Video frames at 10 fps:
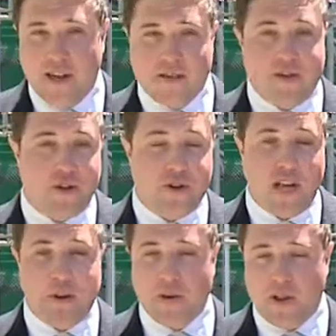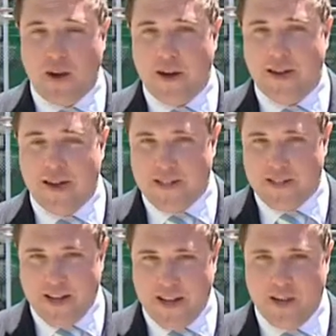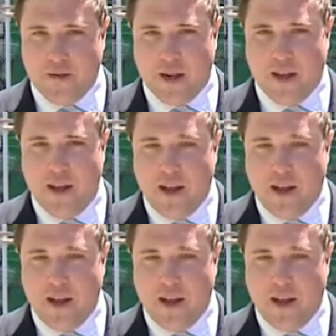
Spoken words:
and it's due to come online in January.